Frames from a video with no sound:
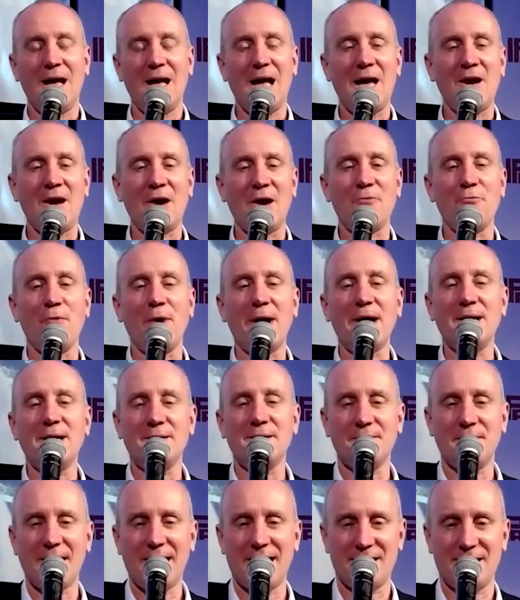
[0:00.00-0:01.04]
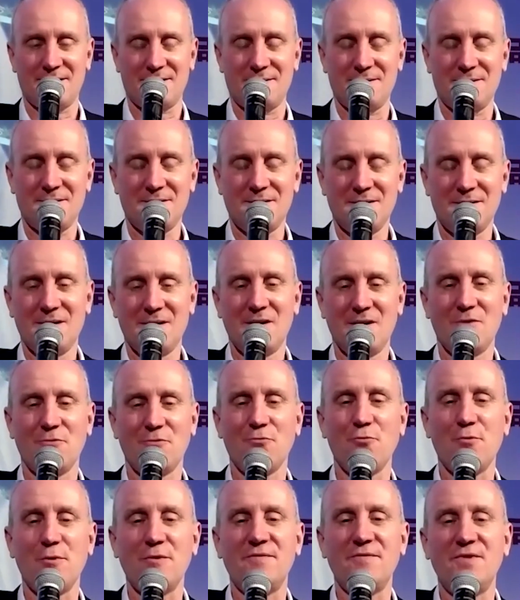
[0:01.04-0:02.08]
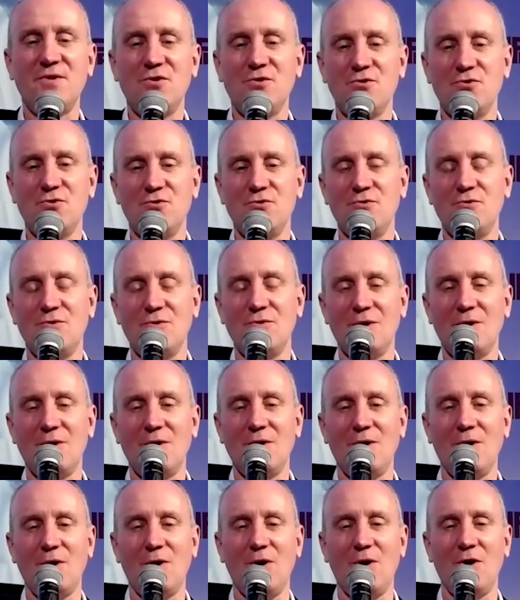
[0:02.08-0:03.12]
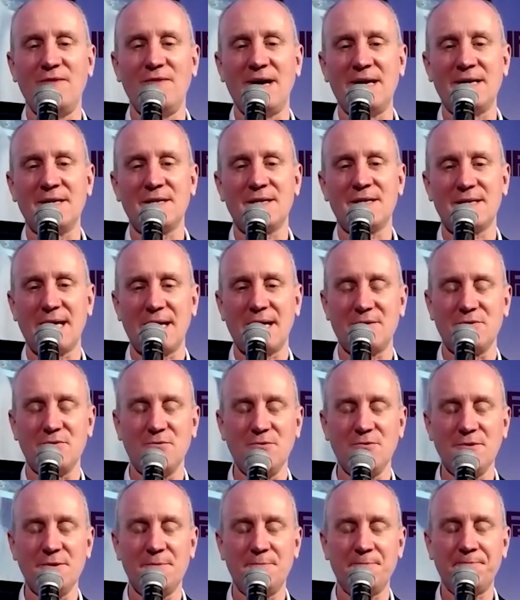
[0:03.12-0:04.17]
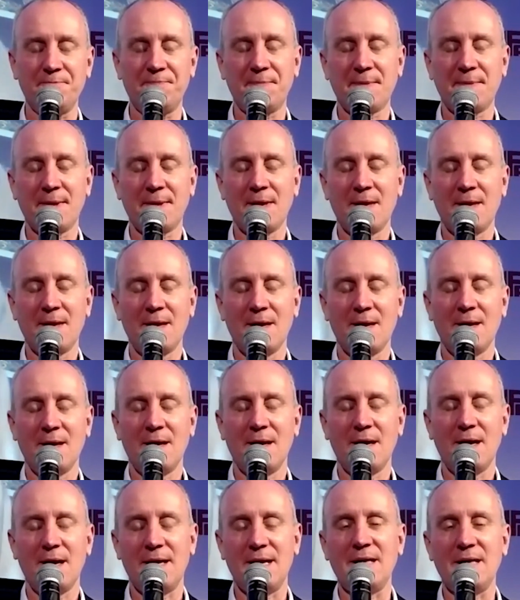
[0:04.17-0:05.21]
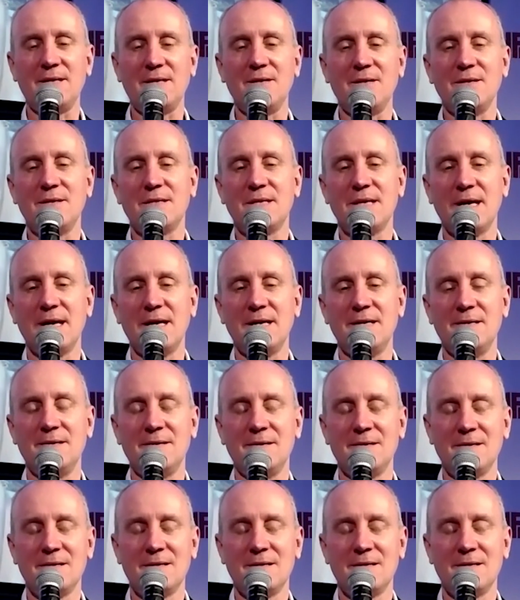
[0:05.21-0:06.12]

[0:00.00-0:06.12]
and I read that review of Unsettled. And as you said,